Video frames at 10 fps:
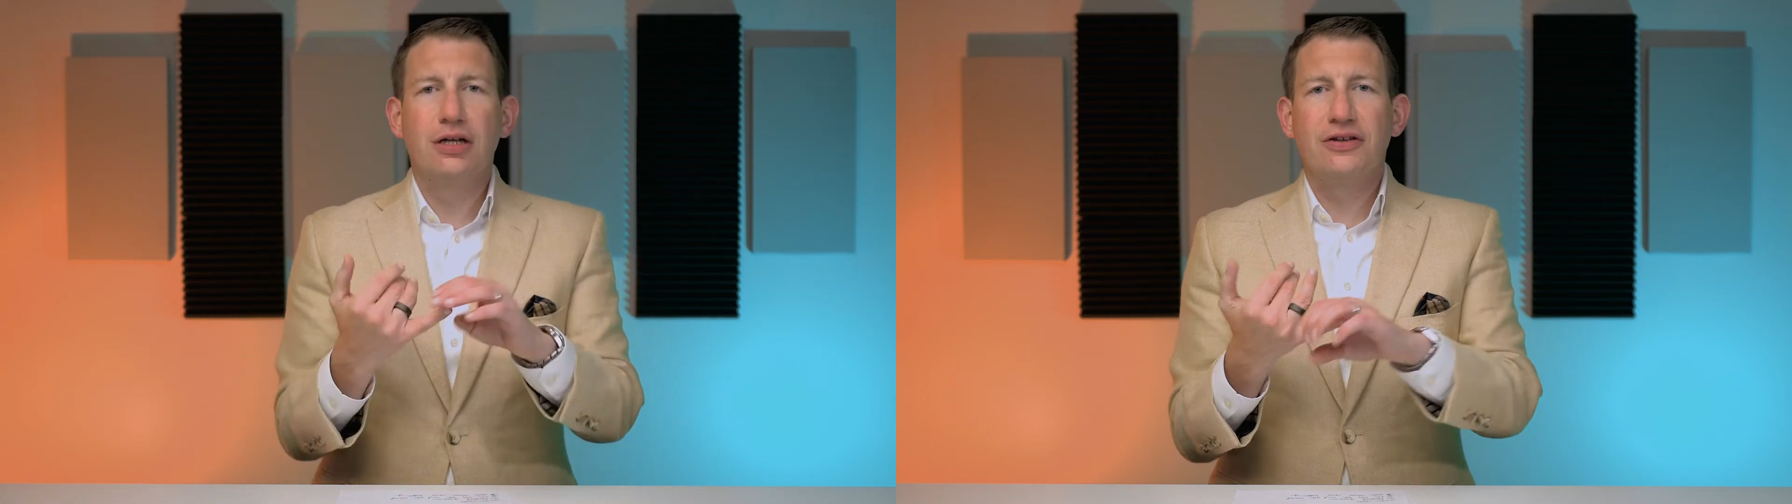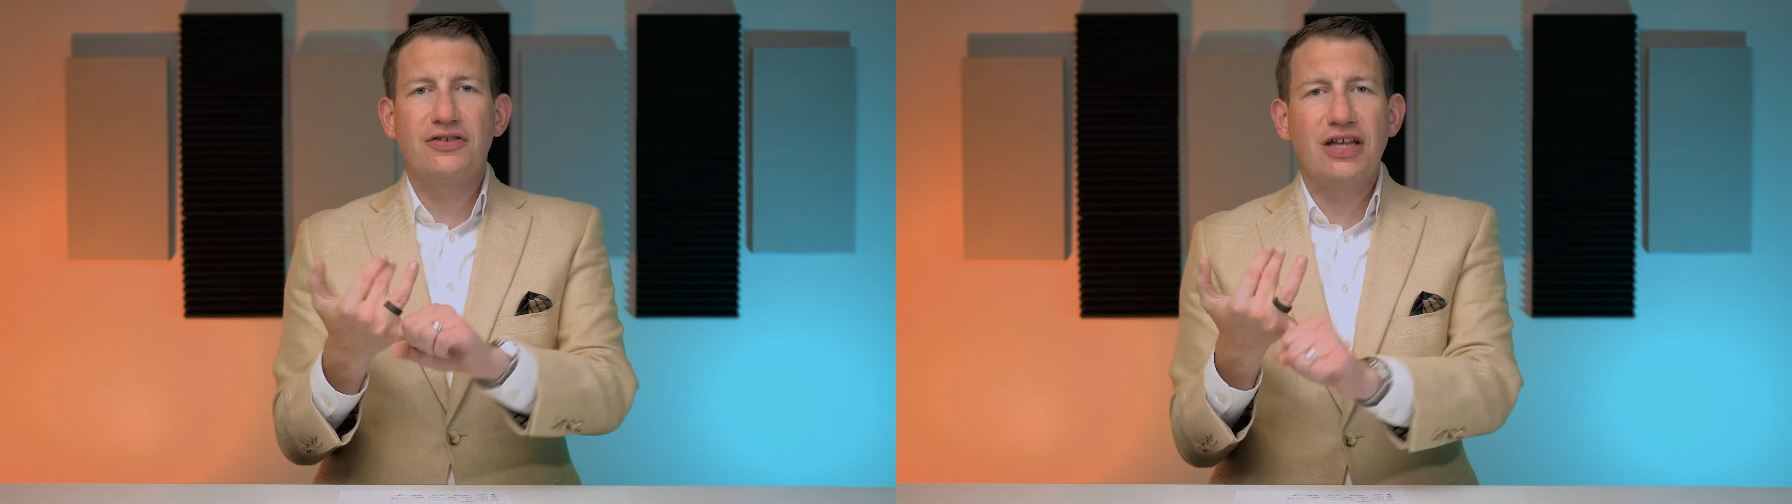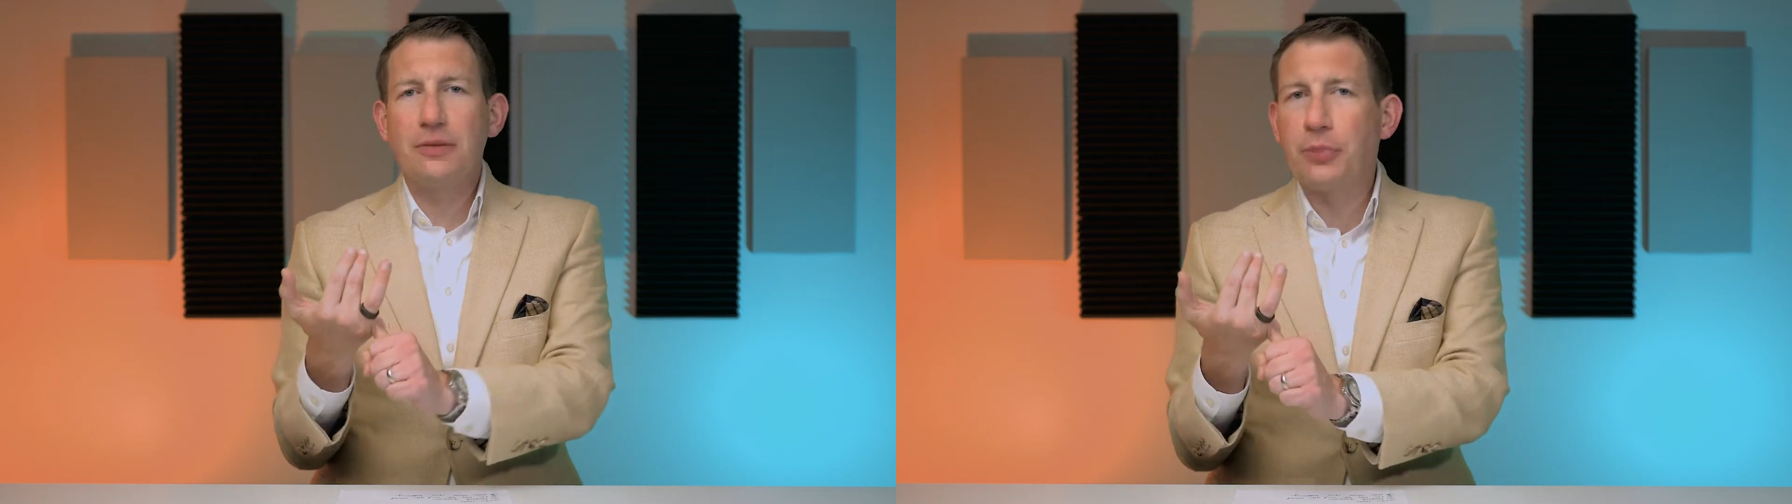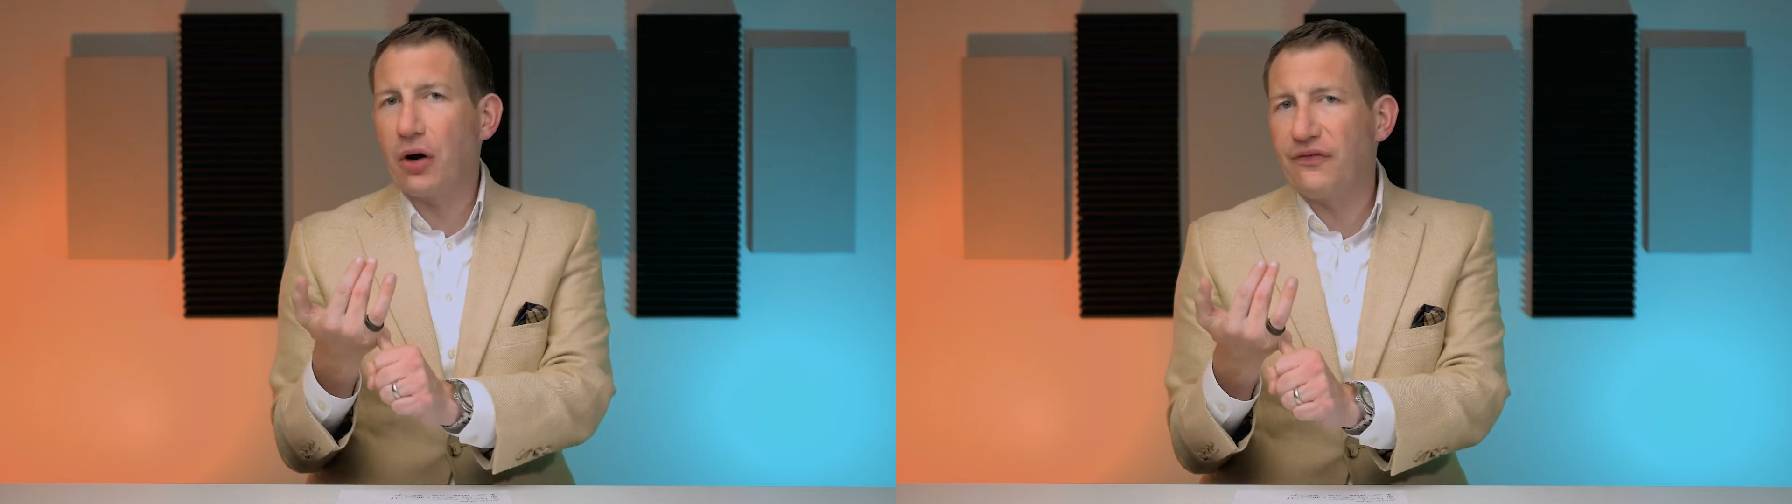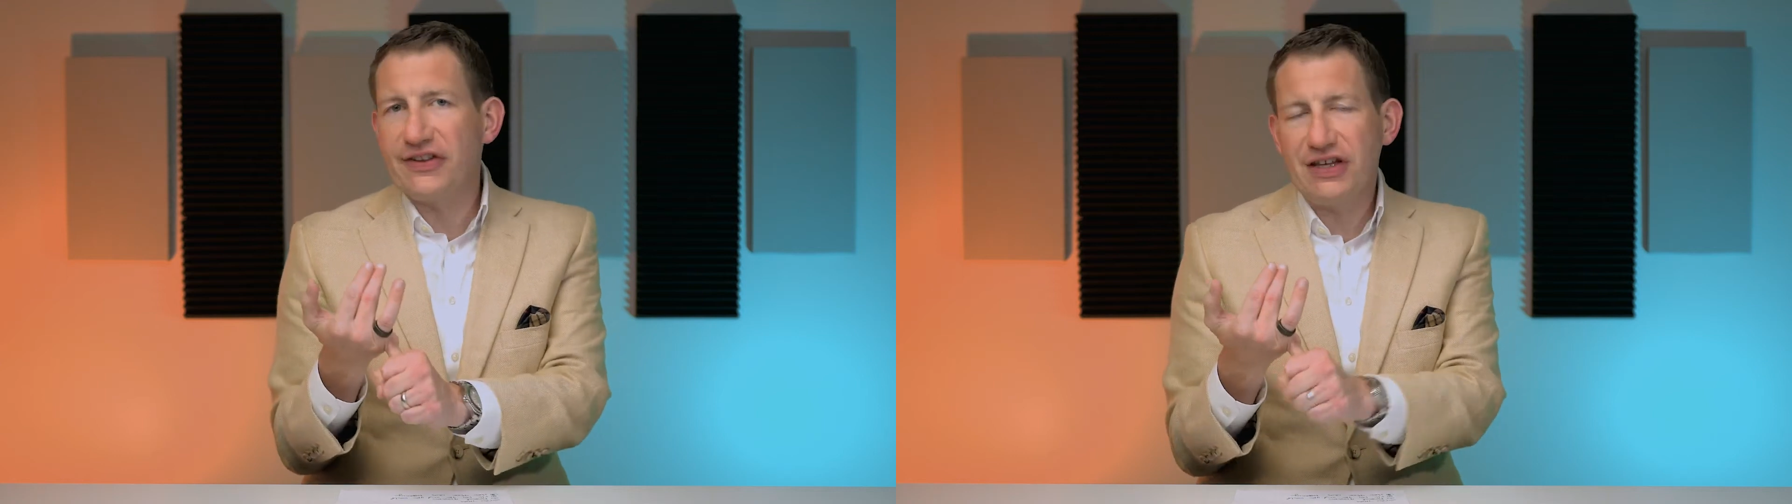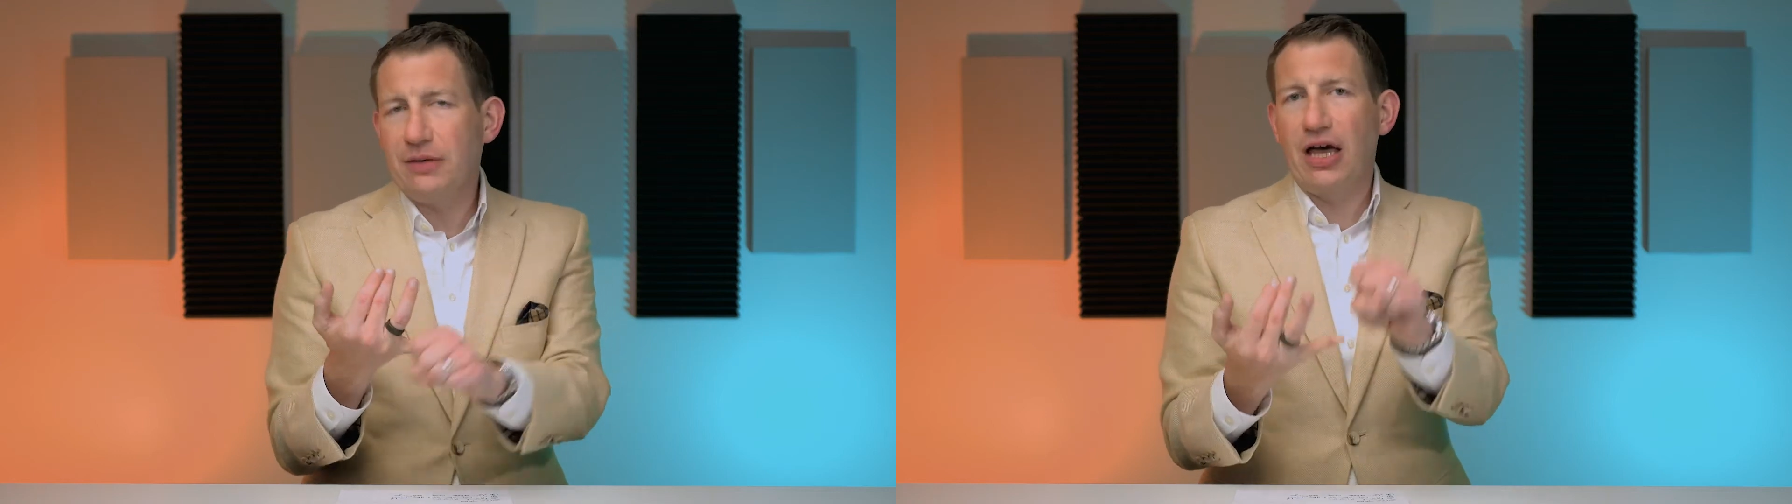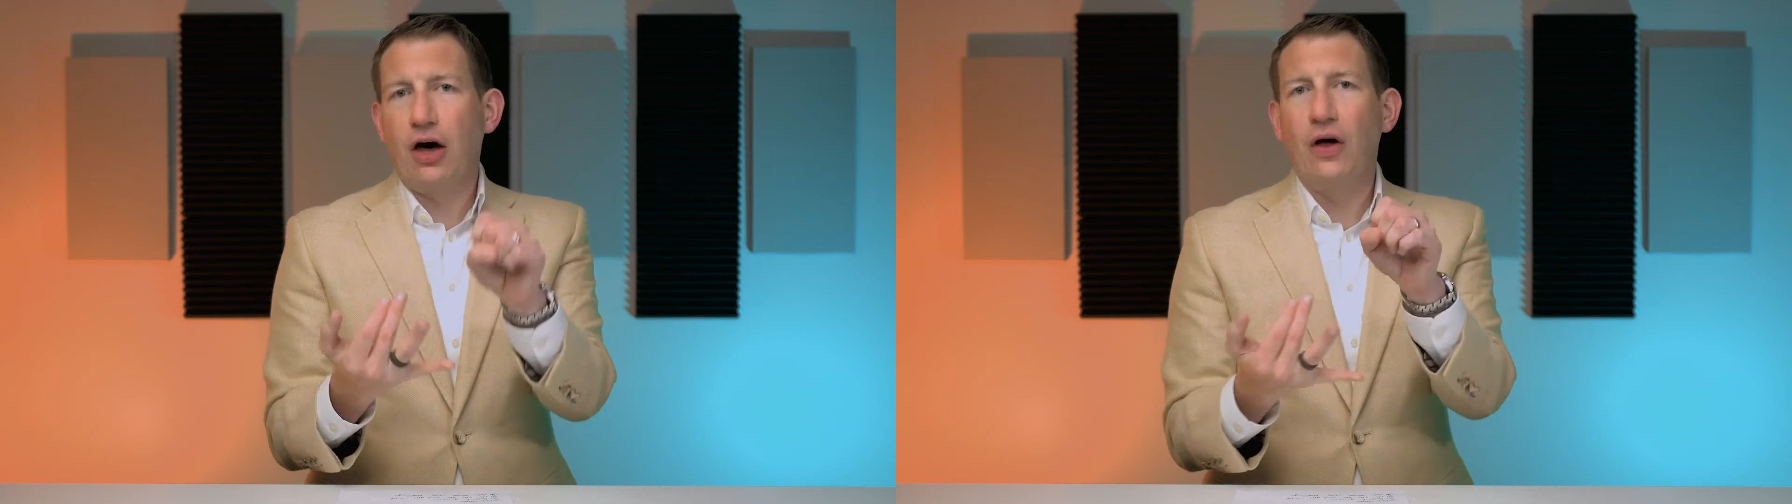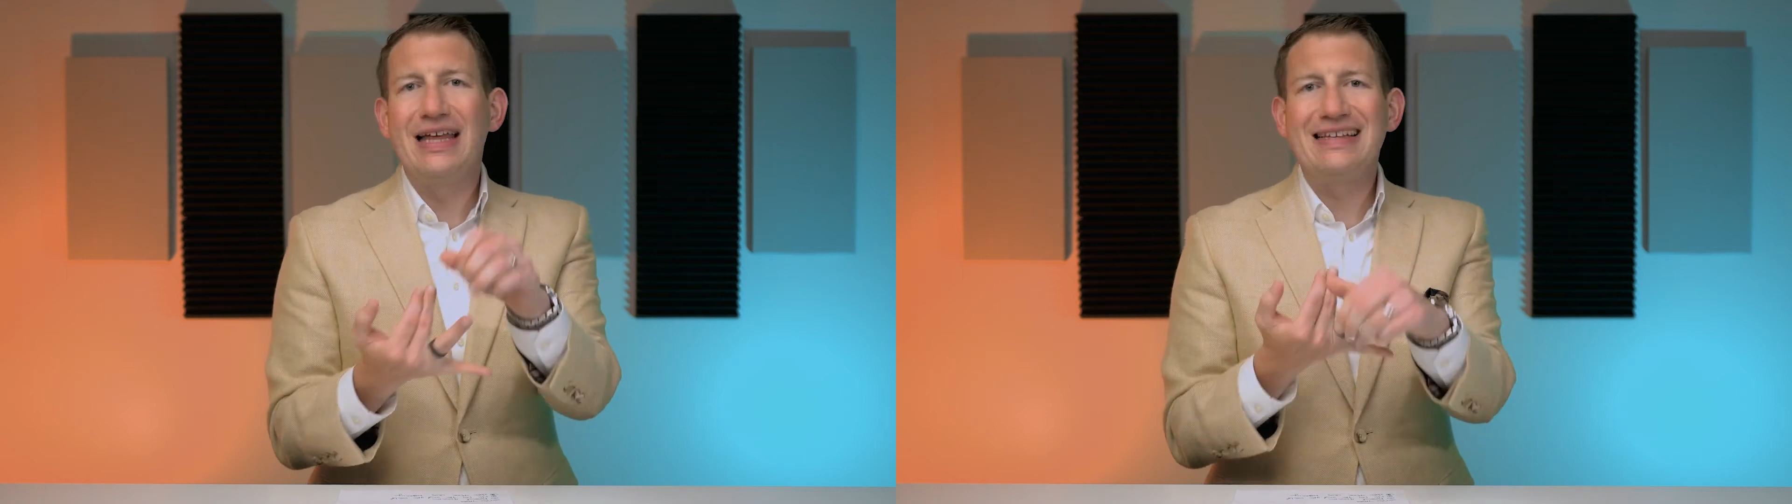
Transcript: send the perfect email,